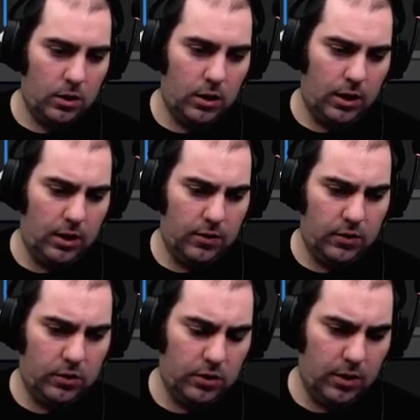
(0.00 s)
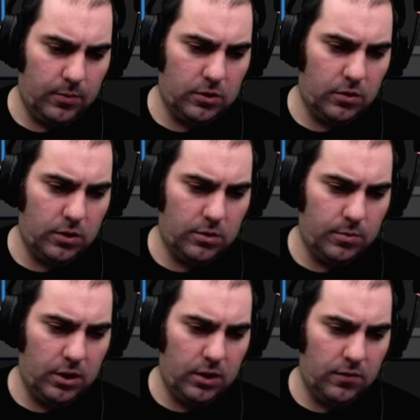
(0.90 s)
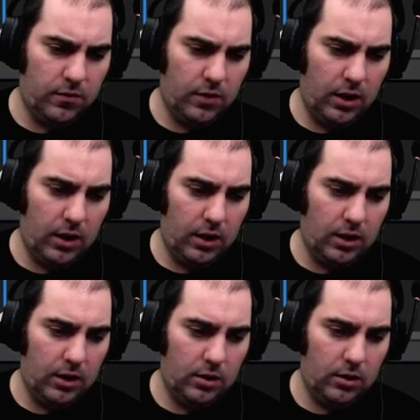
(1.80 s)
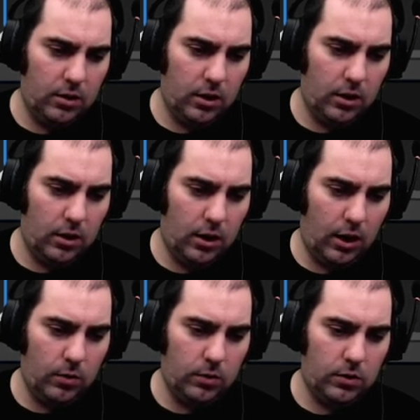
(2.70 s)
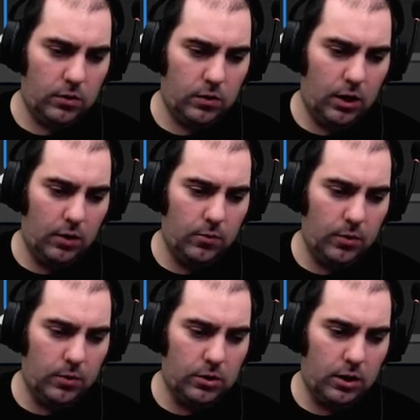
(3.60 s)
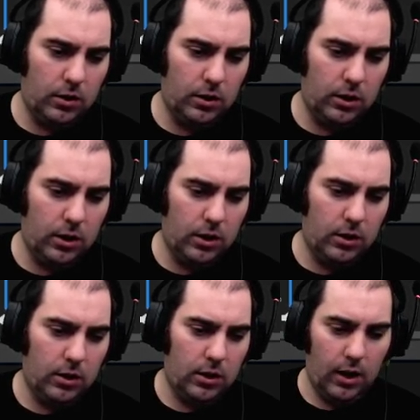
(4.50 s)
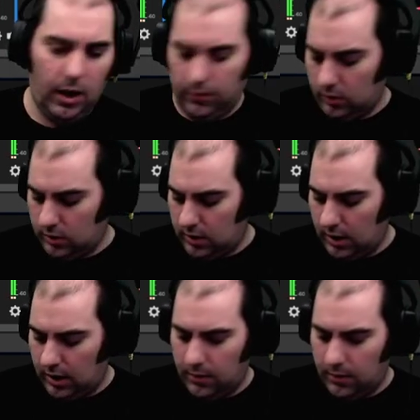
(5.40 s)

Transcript: The filter name is going to be fade out, and we will toggle it again after, say,